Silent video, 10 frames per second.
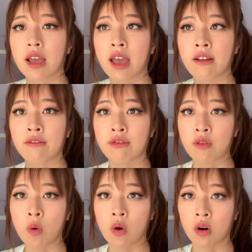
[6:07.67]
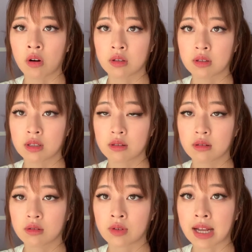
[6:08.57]
And for
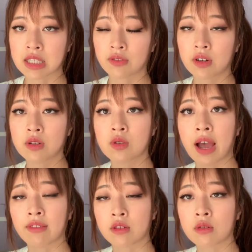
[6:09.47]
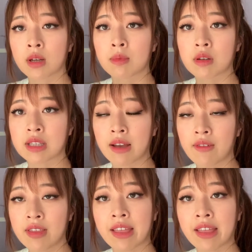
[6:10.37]
transfers, you have to do number 7,